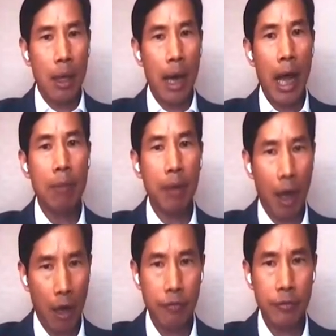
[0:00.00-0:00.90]
I'm
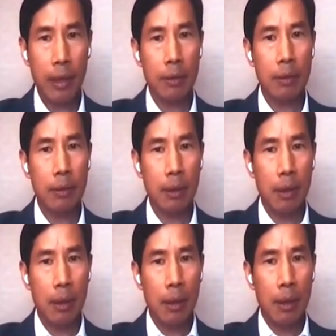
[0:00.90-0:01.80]
confident
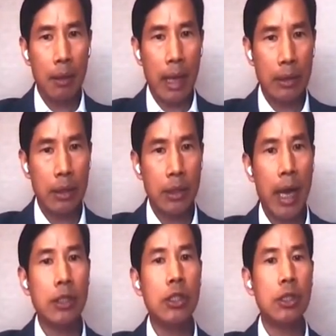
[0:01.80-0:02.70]
that the
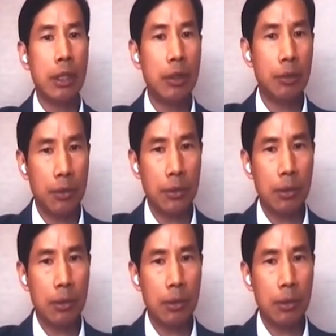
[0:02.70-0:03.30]
Chinese leaders